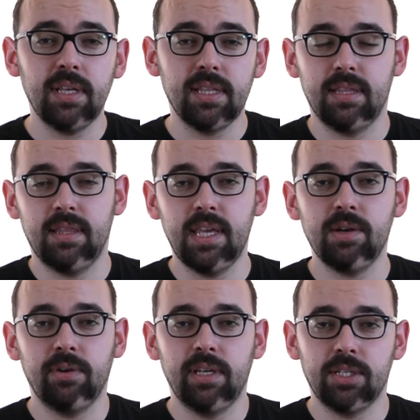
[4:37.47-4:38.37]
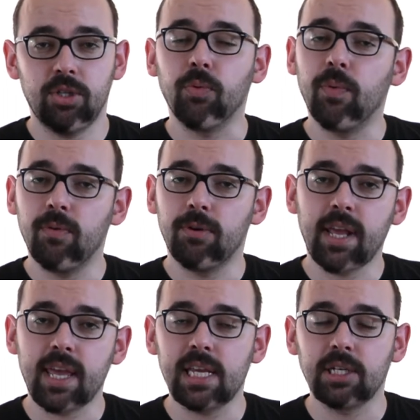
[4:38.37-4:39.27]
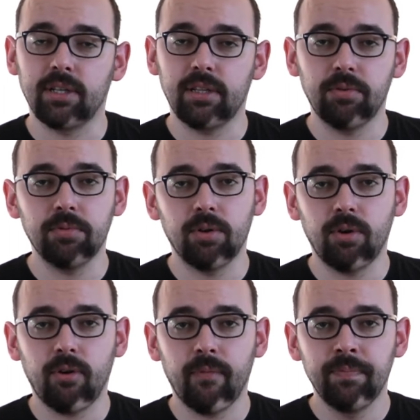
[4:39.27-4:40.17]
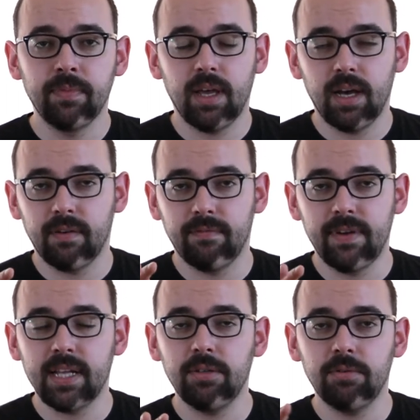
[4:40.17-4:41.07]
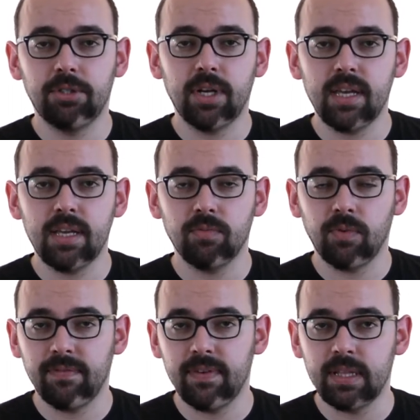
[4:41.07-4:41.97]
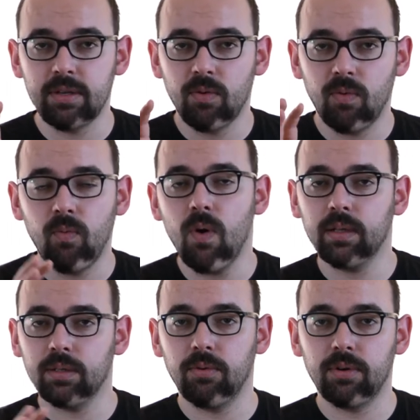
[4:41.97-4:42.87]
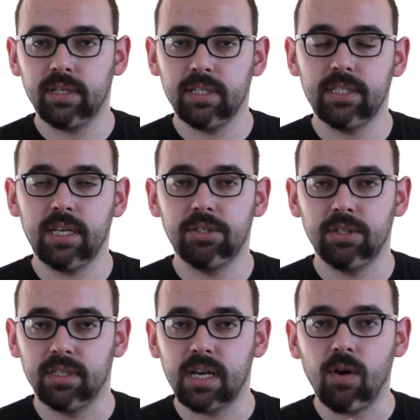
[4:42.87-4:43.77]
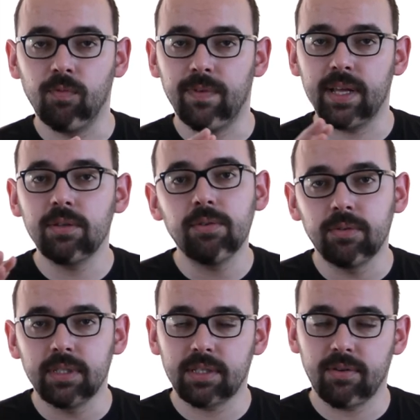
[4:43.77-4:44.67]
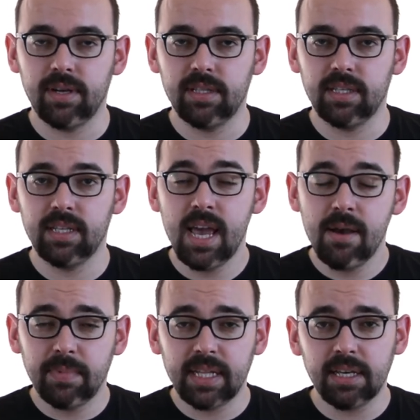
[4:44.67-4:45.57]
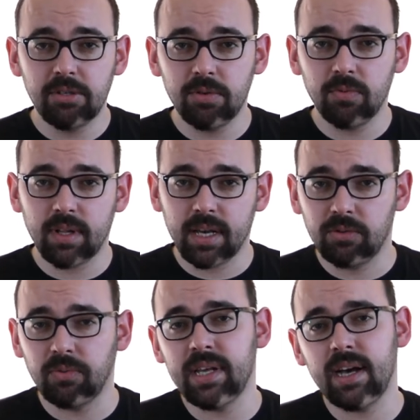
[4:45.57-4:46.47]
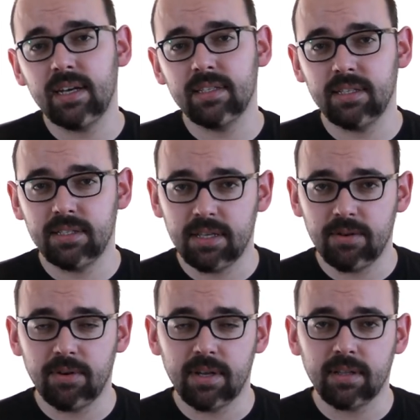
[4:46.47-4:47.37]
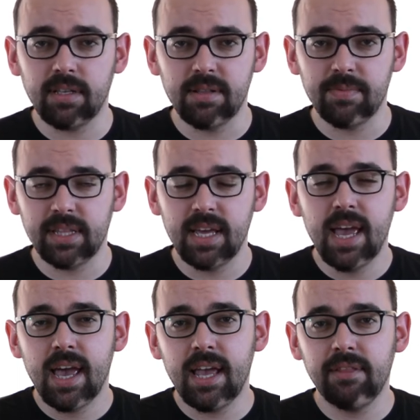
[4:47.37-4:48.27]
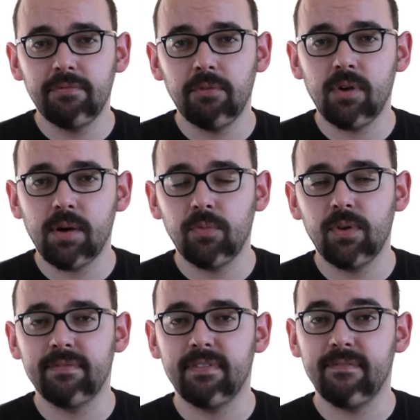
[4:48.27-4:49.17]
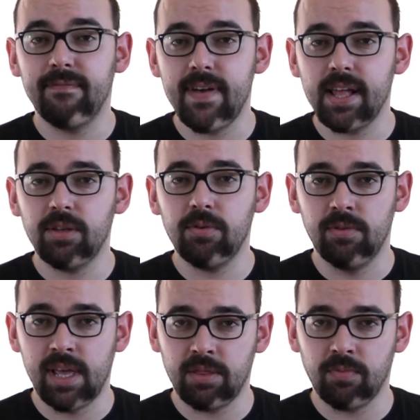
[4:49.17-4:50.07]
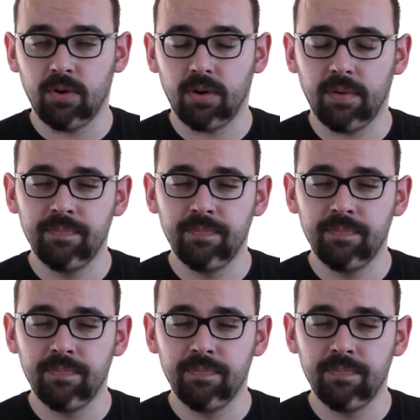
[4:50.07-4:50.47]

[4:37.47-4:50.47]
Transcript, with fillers: the theories stop over here, that you draw a value chain within one organization and how value is created. But I actually would like to enhance this theory a little bit and follow up with value network.